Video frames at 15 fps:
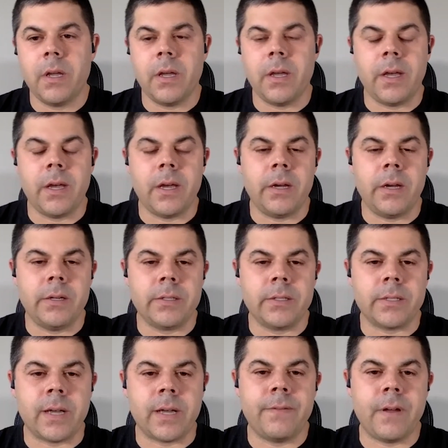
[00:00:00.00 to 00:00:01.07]
and
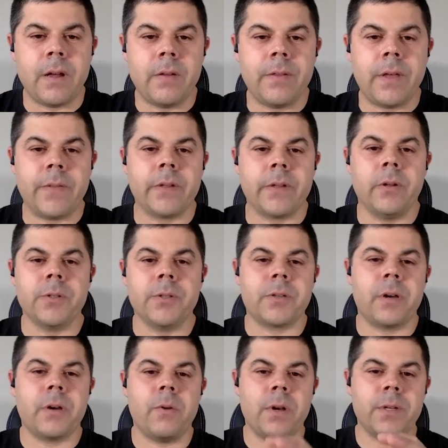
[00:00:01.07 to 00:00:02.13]
I found that the closer
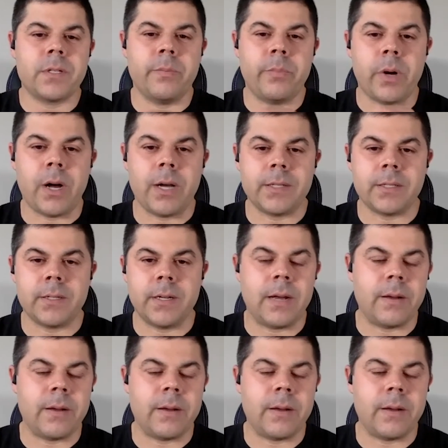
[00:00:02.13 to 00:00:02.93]
I was to Boston,